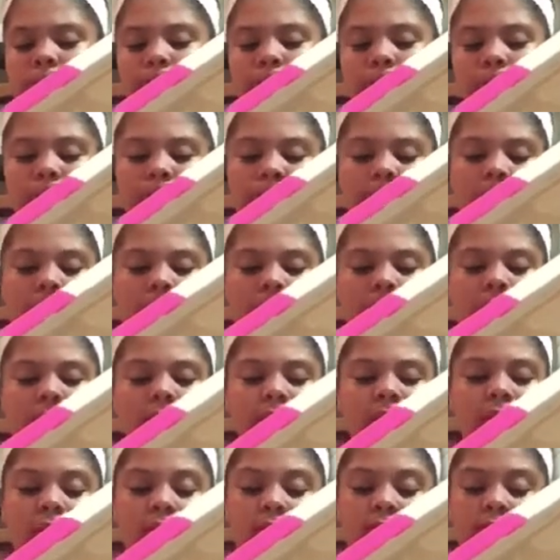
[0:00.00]
But I
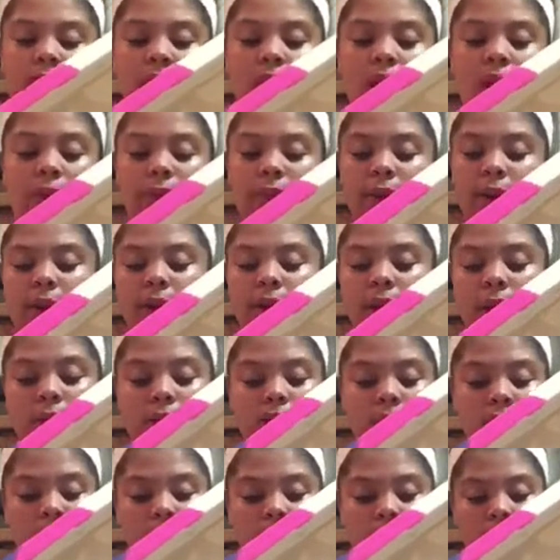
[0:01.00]
didn't drink all of it because
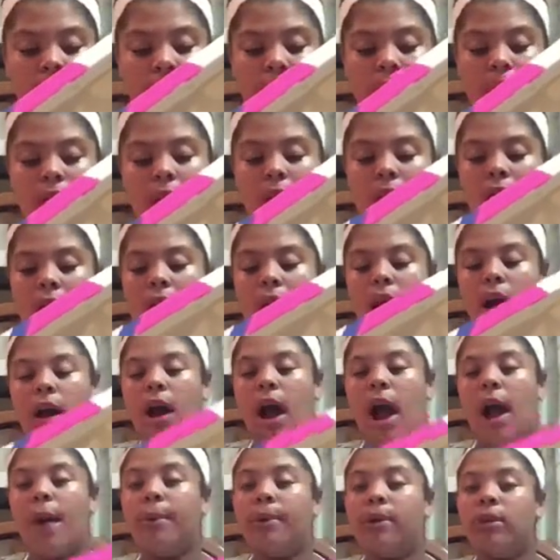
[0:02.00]

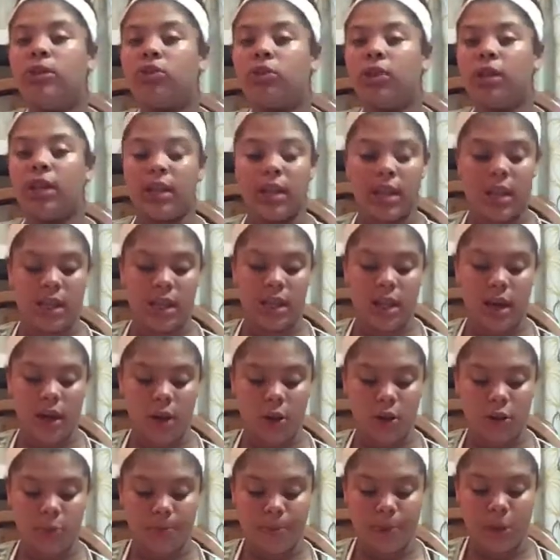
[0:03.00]
I would drink it and then
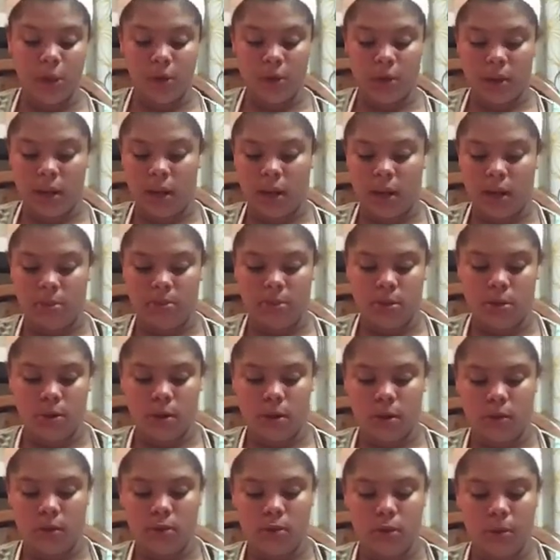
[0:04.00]
I would puke it up. So
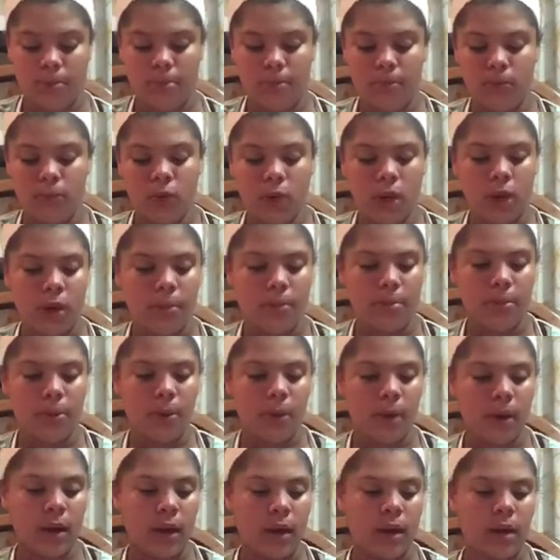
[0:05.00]
there was no really
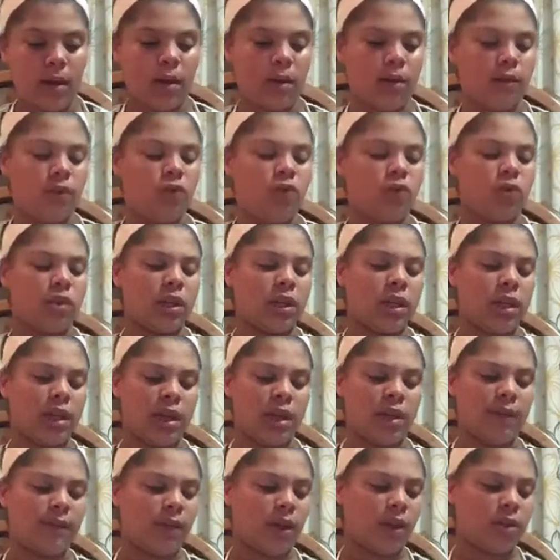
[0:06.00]
point of
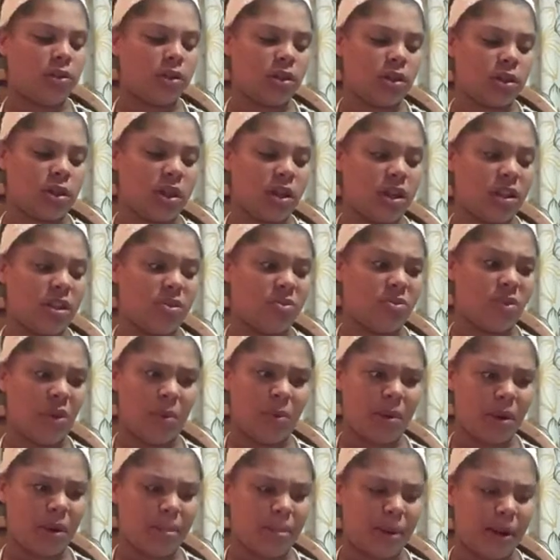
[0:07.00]
drinking if I was just going to
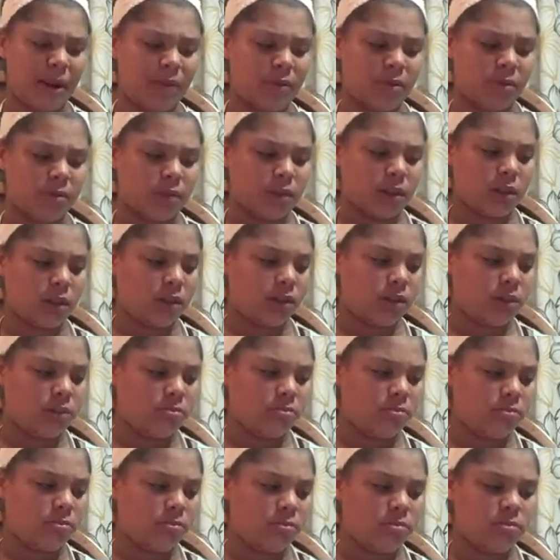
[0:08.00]
throw it up afterwards.
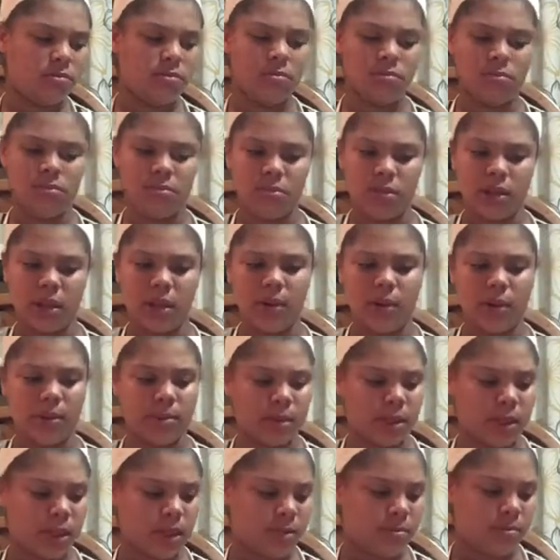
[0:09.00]
You know
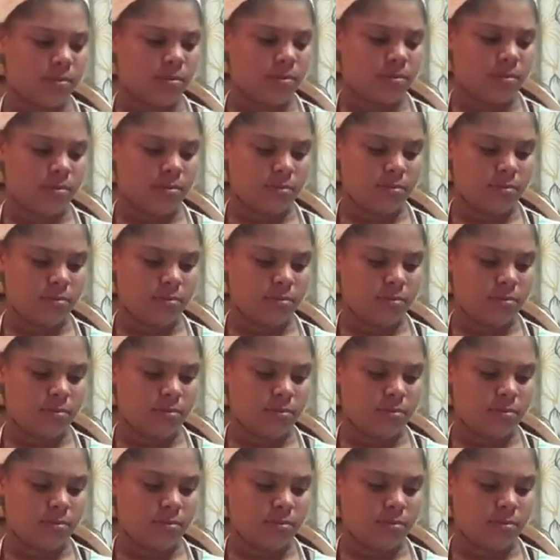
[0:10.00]
what I'm saying?